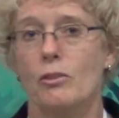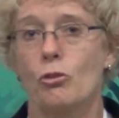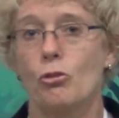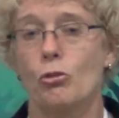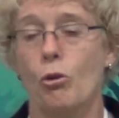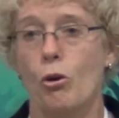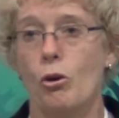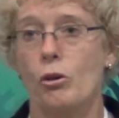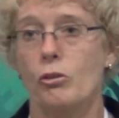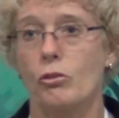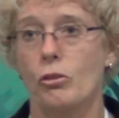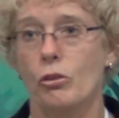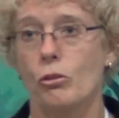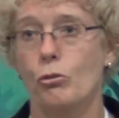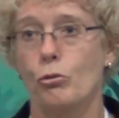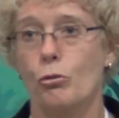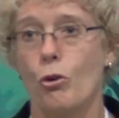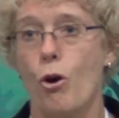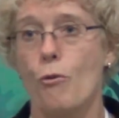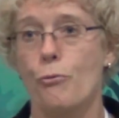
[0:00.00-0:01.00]

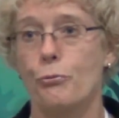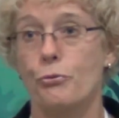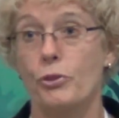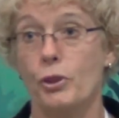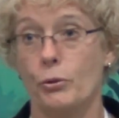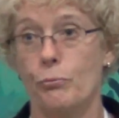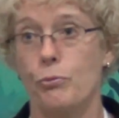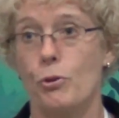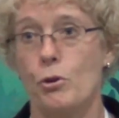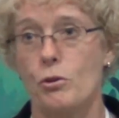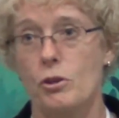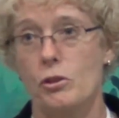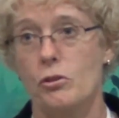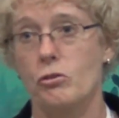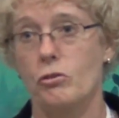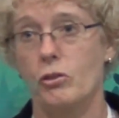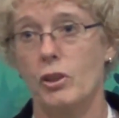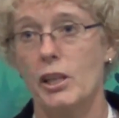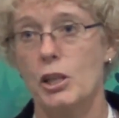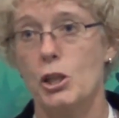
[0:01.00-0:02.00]
sources of
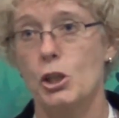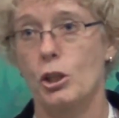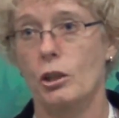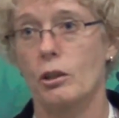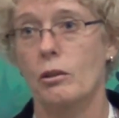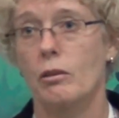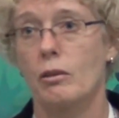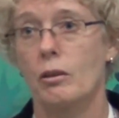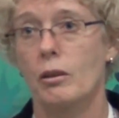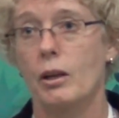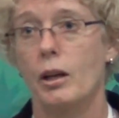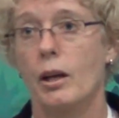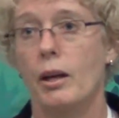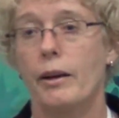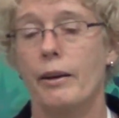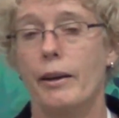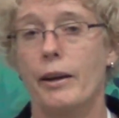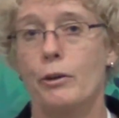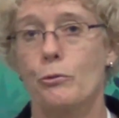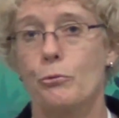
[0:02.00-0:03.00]
deforestation
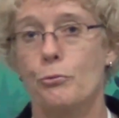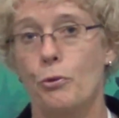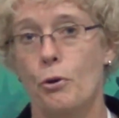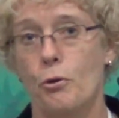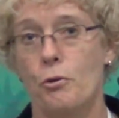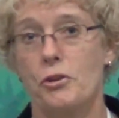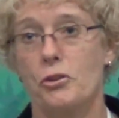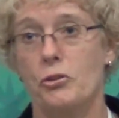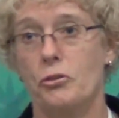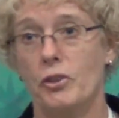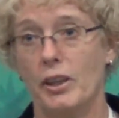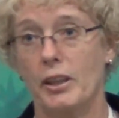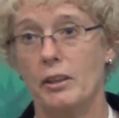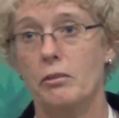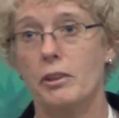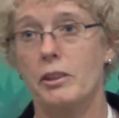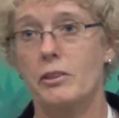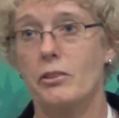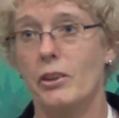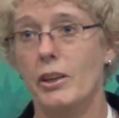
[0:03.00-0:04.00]
and forest
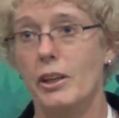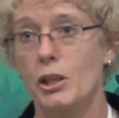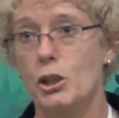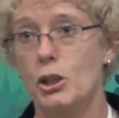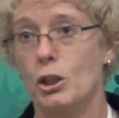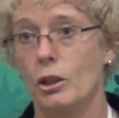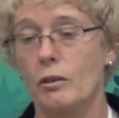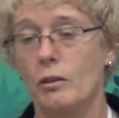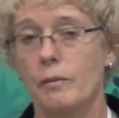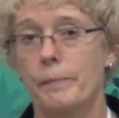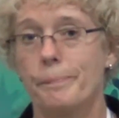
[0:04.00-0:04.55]
degradation.